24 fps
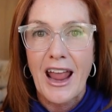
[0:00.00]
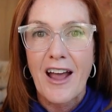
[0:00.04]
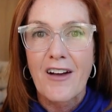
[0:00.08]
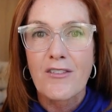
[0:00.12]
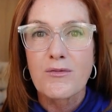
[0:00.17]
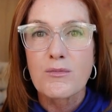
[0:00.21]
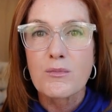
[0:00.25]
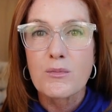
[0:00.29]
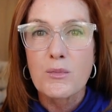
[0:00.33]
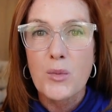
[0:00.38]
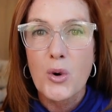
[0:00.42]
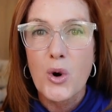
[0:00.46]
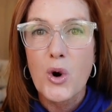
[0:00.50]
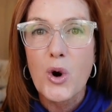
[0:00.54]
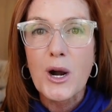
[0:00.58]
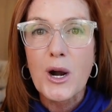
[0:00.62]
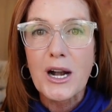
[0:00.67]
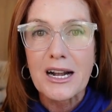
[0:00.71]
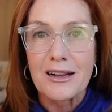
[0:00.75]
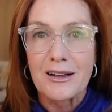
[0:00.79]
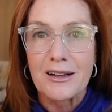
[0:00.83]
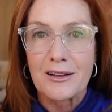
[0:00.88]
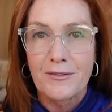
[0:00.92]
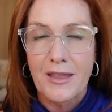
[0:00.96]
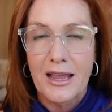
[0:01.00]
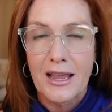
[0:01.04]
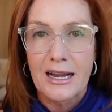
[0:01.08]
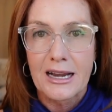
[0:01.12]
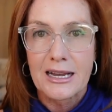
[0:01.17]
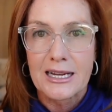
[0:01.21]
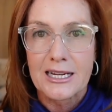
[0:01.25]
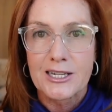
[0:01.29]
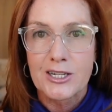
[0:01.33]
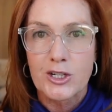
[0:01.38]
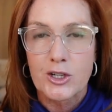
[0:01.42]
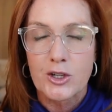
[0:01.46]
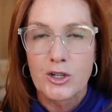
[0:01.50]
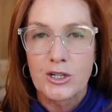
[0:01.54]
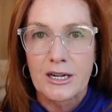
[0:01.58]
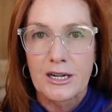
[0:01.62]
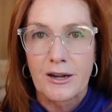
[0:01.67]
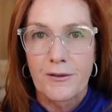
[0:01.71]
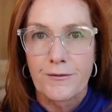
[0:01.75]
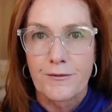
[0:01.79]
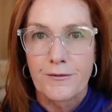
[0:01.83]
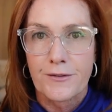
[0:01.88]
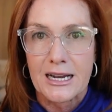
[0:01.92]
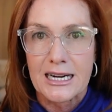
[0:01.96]
have more of that estrogen
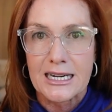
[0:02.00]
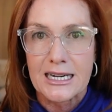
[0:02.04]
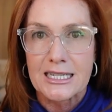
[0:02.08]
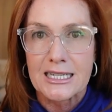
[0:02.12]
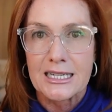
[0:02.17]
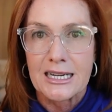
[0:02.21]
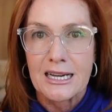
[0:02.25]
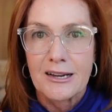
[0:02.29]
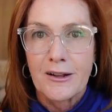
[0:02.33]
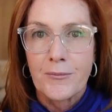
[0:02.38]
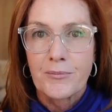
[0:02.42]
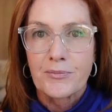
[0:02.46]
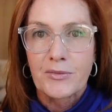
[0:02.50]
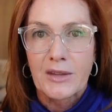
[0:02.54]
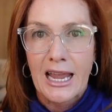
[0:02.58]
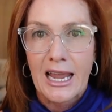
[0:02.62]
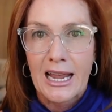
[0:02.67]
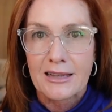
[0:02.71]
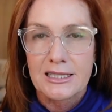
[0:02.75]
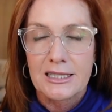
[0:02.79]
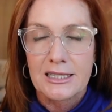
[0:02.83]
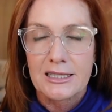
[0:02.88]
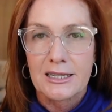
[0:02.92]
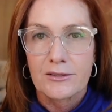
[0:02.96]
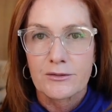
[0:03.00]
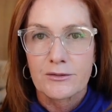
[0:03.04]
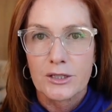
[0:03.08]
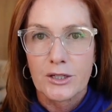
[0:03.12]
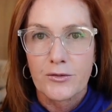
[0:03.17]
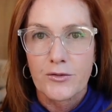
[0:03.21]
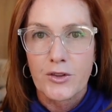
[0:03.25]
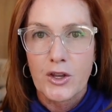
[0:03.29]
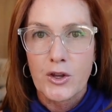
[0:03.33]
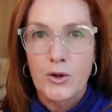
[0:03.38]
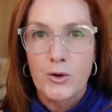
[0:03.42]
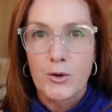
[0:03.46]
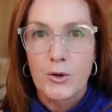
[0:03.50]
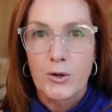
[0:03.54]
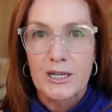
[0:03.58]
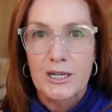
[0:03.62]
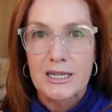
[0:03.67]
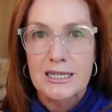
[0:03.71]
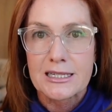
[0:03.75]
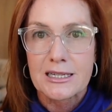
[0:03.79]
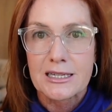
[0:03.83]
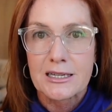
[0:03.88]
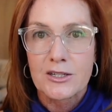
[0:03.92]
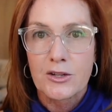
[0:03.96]
effect at the level of the
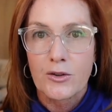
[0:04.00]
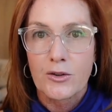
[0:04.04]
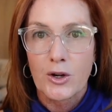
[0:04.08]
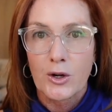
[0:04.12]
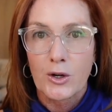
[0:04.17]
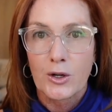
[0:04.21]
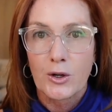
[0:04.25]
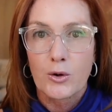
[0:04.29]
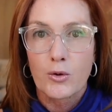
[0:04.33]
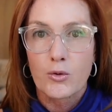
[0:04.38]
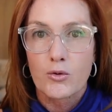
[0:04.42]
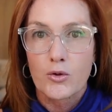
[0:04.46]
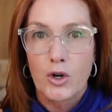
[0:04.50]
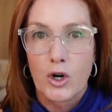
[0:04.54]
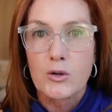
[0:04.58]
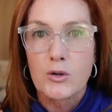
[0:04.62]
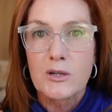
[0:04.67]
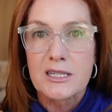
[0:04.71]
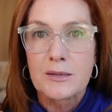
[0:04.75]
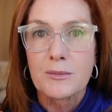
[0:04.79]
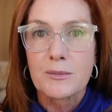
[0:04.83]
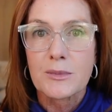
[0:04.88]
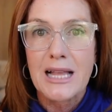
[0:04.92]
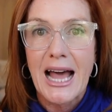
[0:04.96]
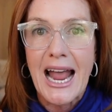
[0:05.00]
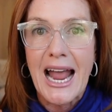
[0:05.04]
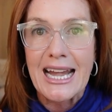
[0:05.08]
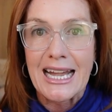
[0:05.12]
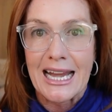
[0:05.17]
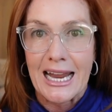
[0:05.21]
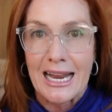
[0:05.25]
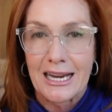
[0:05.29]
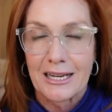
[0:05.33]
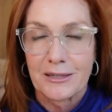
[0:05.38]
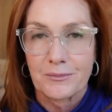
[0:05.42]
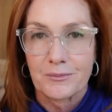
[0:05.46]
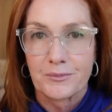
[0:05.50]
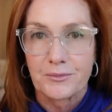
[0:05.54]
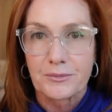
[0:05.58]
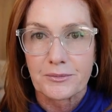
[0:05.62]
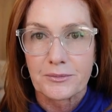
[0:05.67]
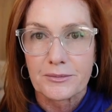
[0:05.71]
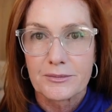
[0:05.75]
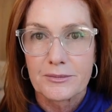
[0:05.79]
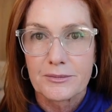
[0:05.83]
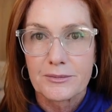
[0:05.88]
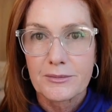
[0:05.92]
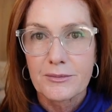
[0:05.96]
uterus. So they're going to grow some lining,
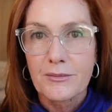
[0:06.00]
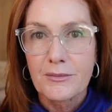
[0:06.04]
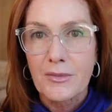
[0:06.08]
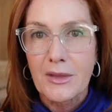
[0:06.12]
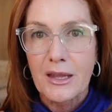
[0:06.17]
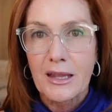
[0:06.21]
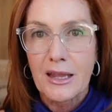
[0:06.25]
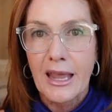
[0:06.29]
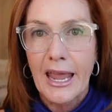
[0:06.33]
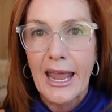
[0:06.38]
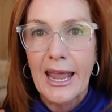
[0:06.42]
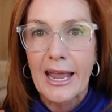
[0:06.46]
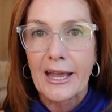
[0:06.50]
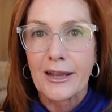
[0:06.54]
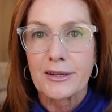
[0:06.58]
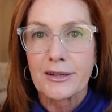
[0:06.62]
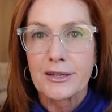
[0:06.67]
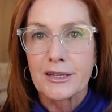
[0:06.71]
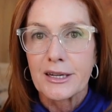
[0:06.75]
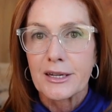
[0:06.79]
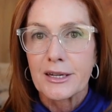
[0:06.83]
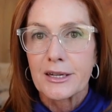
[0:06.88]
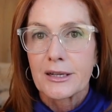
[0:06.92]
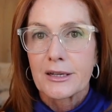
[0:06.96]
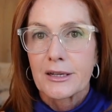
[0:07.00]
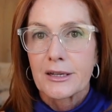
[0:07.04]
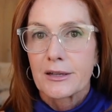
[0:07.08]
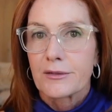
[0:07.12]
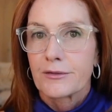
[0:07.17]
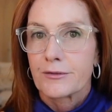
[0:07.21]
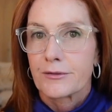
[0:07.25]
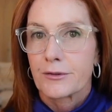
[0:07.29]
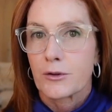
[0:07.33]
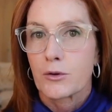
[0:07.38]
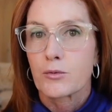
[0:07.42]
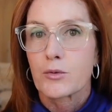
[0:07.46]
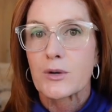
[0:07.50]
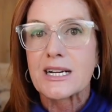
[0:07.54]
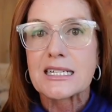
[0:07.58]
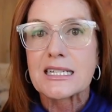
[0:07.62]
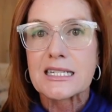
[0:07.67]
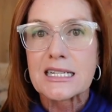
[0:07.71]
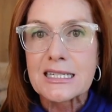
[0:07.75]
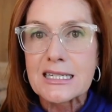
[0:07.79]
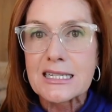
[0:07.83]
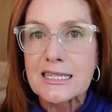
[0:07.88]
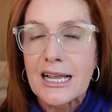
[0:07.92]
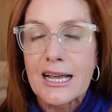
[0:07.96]
and for
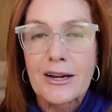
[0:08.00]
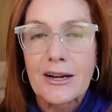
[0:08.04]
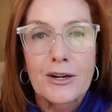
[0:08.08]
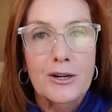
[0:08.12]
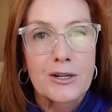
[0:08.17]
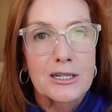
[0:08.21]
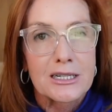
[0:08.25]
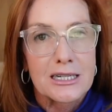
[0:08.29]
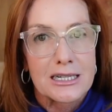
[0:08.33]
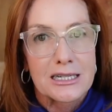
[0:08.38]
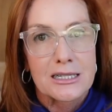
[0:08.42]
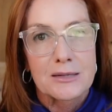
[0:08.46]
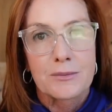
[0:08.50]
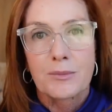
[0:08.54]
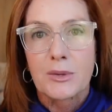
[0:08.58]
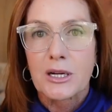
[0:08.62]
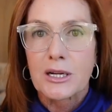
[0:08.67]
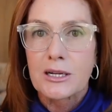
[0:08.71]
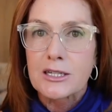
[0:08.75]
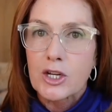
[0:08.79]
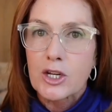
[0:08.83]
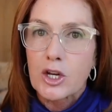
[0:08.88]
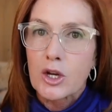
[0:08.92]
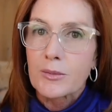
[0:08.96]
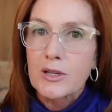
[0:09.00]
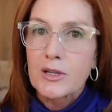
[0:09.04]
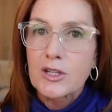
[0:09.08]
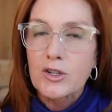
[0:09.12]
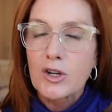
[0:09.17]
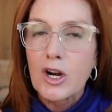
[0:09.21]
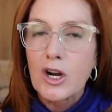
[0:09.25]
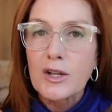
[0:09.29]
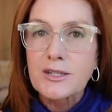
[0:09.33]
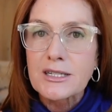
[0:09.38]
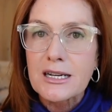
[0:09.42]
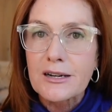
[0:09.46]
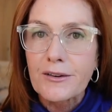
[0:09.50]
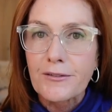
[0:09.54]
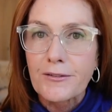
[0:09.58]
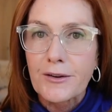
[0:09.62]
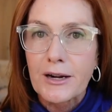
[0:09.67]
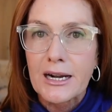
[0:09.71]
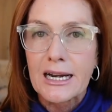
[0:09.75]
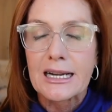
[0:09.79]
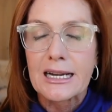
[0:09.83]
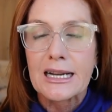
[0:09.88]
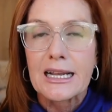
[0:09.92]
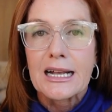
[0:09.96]
reasons that are just because humans are all
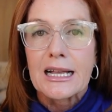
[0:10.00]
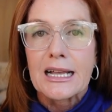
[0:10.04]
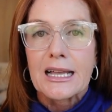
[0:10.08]
different,